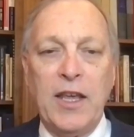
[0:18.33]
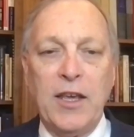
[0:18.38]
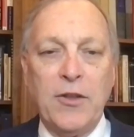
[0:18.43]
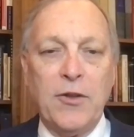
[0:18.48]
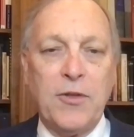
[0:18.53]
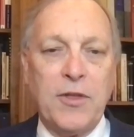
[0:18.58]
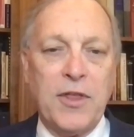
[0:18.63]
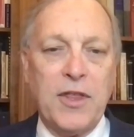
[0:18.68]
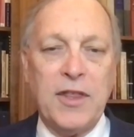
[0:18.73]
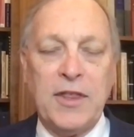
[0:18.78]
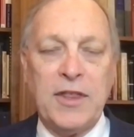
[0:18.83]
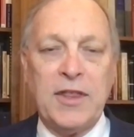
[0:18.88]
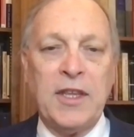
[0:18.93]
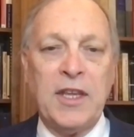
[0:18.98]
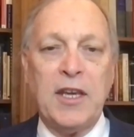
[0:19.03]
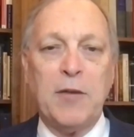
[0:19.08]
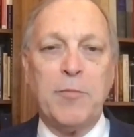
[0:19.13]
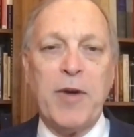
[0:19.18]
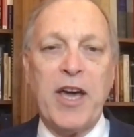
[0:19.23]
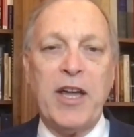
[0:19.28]
the other
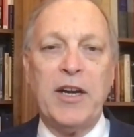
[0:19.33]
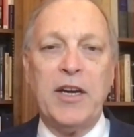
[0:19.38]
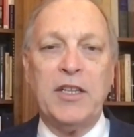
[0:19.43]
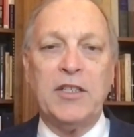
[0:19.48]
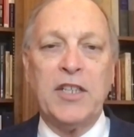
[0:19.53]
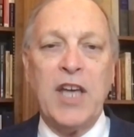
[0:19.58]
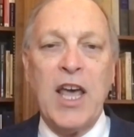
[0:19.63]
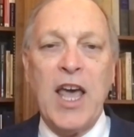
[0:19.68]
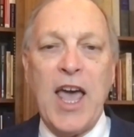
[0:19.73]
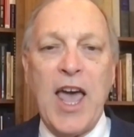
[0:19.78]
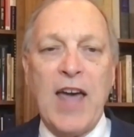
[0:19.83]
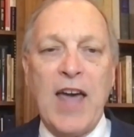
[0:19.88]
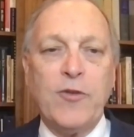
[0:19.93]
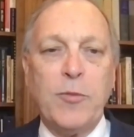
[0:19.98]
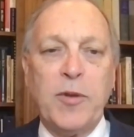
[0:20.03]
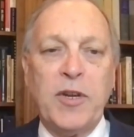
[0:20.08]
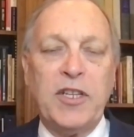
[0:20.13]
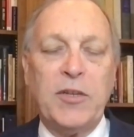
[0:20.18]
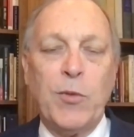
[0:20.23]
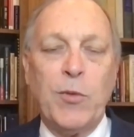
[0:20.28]
thing about it is
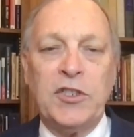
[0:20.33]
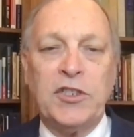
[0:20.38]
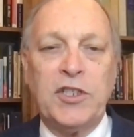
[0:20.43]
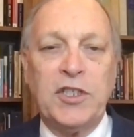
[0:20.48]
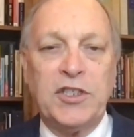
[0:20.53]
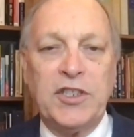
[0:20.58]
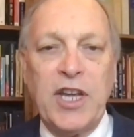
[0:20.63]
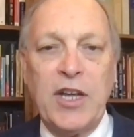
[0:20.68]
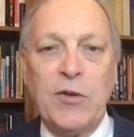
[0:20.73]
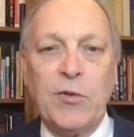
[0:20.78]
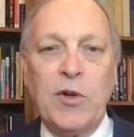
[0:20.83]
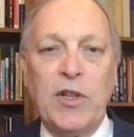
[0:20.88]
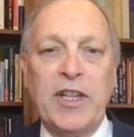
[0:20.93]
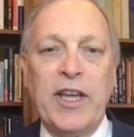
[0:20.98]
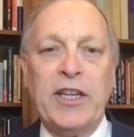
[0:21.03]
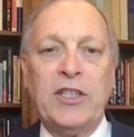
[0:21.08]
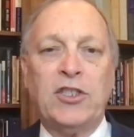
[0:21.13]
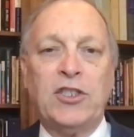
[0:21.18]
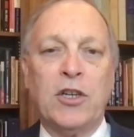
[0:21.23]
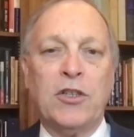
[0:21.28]
everybody wants to say,
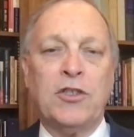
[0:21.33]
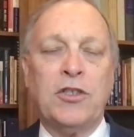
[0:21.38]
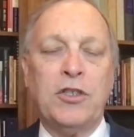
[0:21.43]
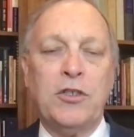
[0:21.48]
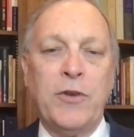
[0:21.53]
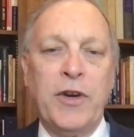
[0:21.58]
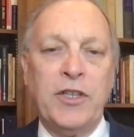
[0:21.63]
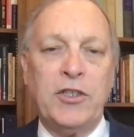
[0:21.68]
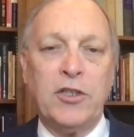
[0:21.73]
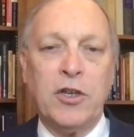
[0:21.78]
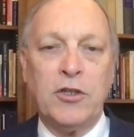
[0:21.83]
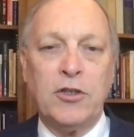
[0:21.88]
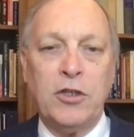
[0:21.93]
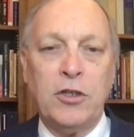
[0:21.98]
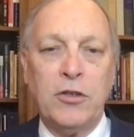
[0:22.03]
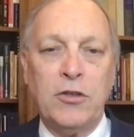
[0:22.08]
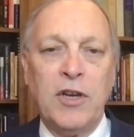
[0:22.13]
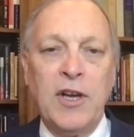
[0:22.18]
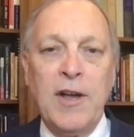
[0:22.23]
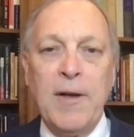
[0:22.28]
well,
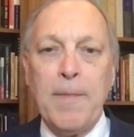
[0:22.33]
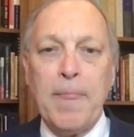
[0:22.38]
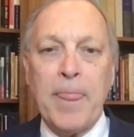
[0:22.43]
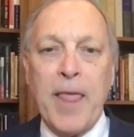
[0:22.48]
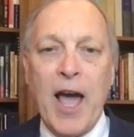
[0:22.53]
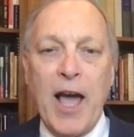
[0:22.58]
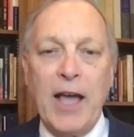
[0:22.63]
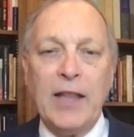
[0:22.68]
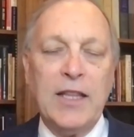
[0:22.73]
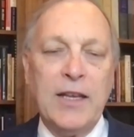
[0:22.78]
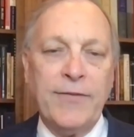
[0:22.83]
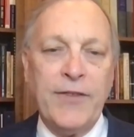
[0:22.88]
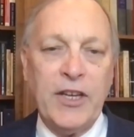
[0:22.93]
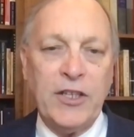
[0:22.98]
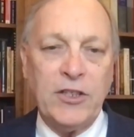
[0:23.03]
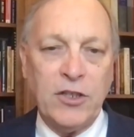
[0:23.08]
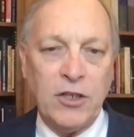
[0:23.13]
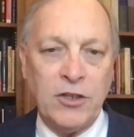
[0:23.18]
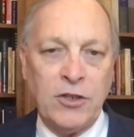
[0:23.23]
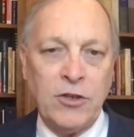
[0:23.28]
HR2. I love
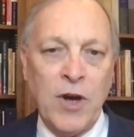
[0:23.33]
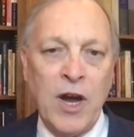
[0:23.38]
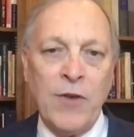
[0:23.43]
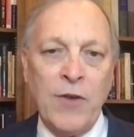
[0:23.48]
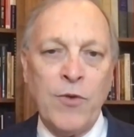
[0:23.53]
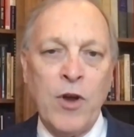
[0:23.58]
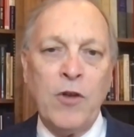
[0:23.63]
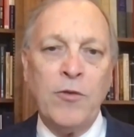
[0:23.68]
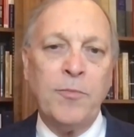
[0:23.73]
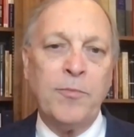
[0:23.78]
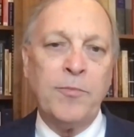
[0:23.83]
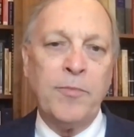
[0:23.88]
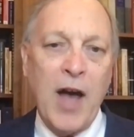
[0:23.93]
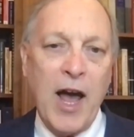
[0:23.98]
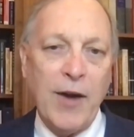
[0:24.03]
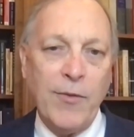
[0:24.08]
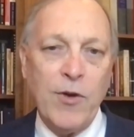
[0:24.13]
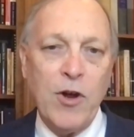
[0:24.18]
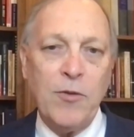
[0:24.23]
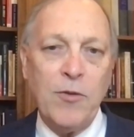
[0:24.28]
HR2.
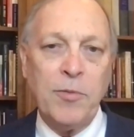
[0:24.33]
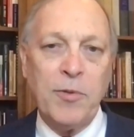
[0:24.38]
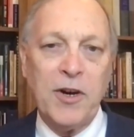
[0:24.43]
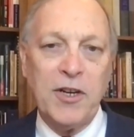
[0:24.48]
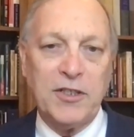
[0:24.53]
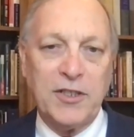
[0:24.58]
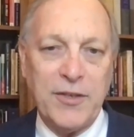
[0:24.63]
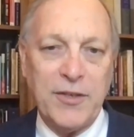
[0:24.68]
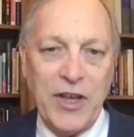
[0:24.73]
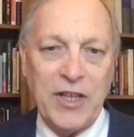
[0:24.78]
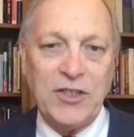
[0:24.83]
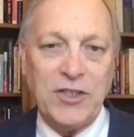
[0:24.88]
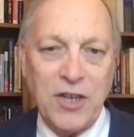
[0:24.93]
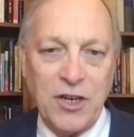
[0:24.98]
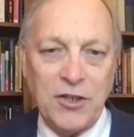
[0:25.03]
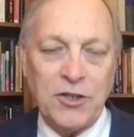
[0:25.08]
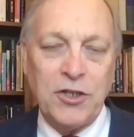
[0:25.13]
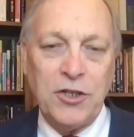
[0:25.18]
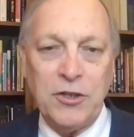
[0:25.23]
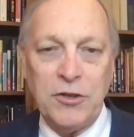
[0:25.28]
I wrote parts of
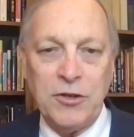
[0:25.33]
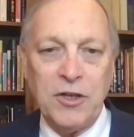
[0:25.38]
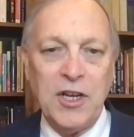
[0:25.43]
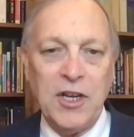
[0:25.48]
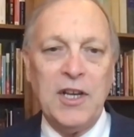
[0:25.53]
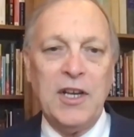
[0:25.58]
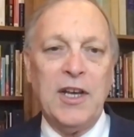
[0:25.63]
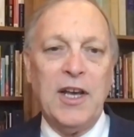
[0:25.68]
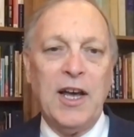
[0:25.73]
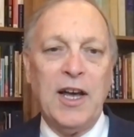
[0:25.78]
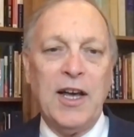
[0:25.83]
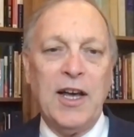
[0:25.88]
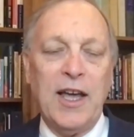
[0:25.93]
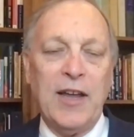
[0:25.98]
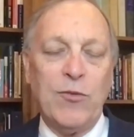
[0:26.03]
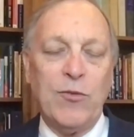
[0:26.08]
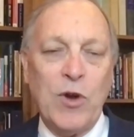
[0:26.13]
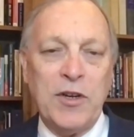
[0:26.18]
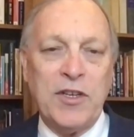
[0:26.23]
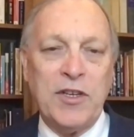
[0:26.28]
HR2.
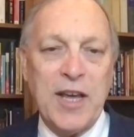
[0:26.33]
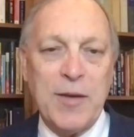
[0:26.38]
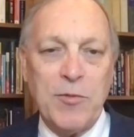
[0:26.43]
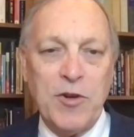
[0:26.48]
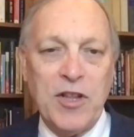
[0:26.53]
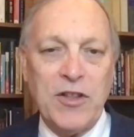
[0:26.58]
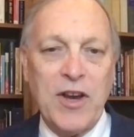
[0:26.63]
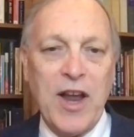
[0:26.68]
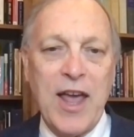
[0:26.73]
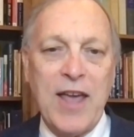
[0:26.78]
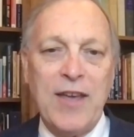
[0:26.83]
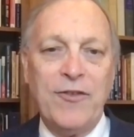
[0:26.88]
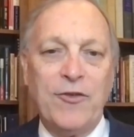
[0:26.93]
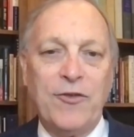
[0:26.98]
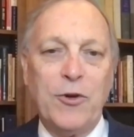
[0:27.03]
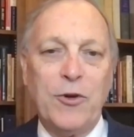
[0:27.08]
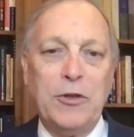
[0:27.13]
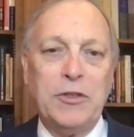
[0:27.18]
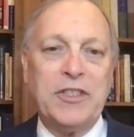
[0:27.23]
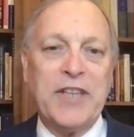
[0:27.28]
At one time or another, I
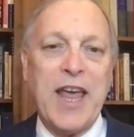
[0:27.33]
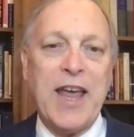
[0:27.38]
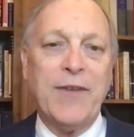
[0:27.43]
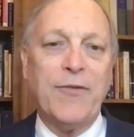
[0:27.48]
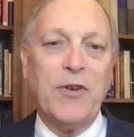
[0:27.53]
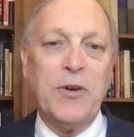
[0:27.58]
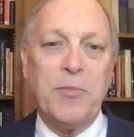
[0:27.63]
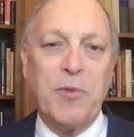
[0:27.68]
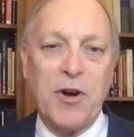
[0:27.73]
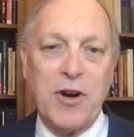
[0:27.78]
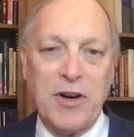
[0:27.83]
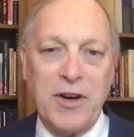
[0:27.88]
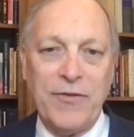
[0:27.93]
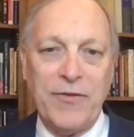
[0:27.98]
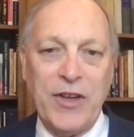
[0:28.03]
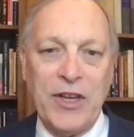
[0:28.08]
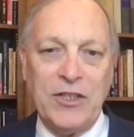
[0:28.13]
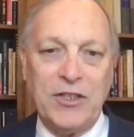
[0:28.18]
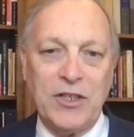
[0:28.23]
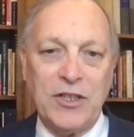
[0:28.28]
introduced every part
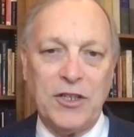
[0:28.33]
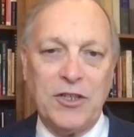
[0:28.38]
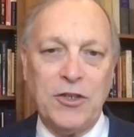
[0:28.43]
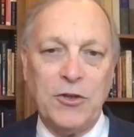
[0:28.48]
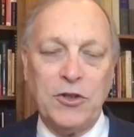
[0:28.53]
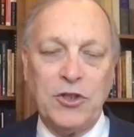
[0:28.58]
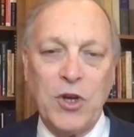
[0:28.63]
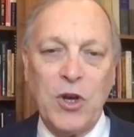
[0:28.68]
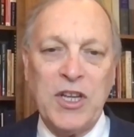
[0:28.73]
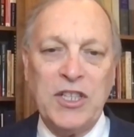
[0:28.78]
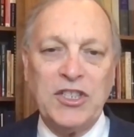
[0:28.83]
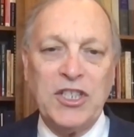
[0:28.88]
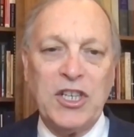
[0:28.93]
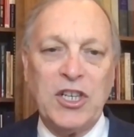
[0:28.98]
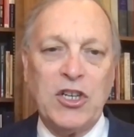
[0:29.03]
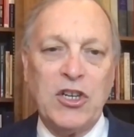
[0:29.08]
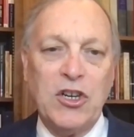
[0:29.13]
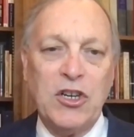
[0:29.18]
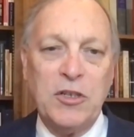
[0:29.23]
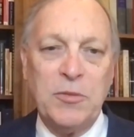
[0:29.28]
of HR2. So it's
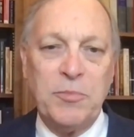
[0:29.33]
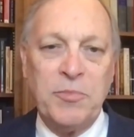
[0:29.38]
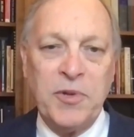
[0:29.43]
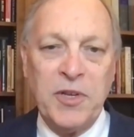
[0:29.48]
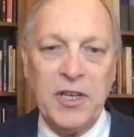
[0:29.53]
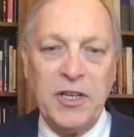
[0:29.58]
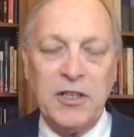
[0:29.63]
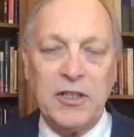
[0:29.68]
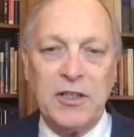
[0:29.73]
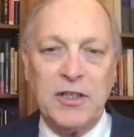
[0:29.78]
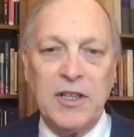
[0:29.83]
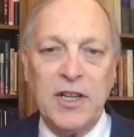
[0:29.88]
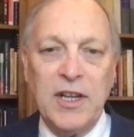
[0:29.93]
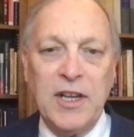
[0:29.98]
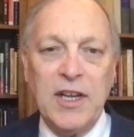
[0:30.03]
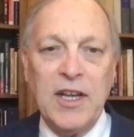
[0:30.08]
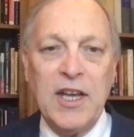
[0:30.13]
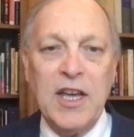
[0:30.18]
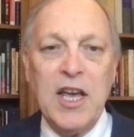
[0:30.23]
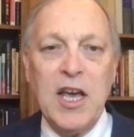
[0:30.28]
a good bill.
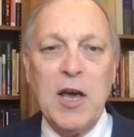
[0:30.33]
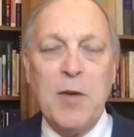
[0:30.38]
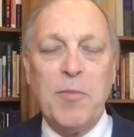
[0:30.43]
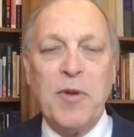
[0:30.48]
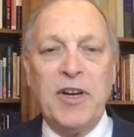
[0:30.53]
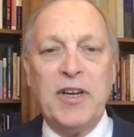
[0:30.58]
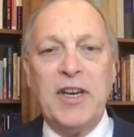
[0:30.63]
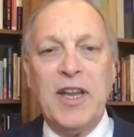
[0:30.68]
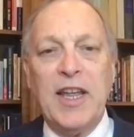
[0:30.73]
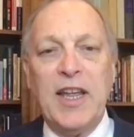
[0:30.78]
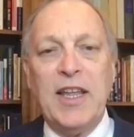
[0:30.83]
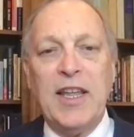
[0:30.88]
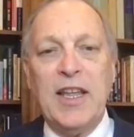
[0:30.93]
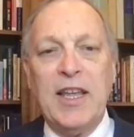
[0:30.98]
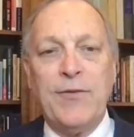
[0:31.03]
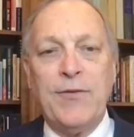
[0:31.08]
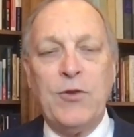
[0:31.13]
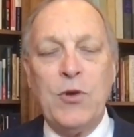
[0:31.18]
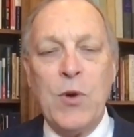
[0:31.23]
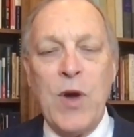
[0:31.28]
But
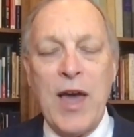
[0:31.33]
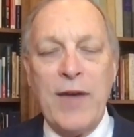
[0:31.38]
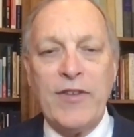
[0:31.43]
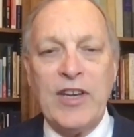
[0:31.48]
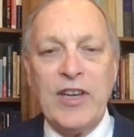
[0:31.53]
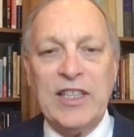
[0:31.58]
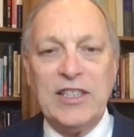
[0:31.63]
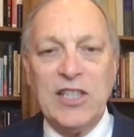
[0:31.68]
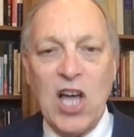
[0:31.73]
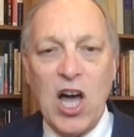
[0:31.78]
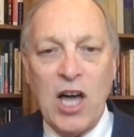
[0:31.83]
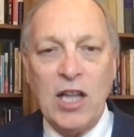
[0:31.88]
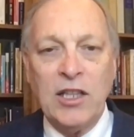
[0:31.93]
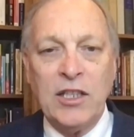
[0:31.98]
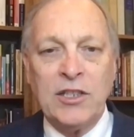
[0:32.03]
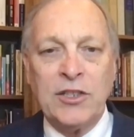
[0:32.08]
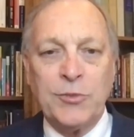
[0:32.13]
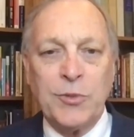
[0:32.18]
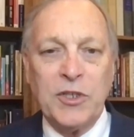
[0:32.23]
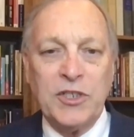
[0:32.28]
if you have a
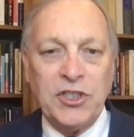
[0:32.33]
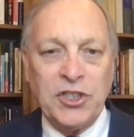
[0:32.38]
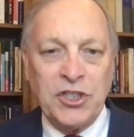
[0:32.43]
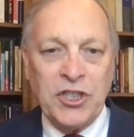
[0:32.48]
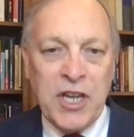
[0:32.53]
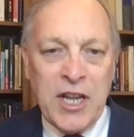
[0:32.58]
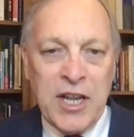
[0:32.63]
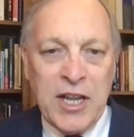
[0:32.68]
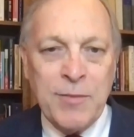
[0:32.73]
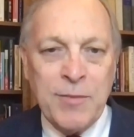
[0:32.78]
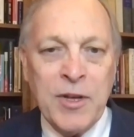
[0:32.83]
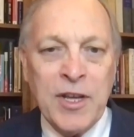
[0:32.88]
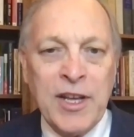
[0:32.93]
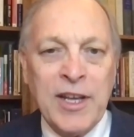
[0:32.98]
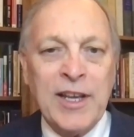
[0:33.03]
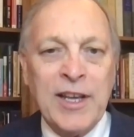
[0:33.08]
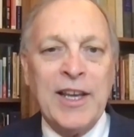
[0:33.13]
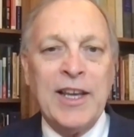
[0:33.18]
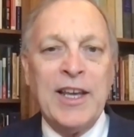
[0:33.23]
lawless regime,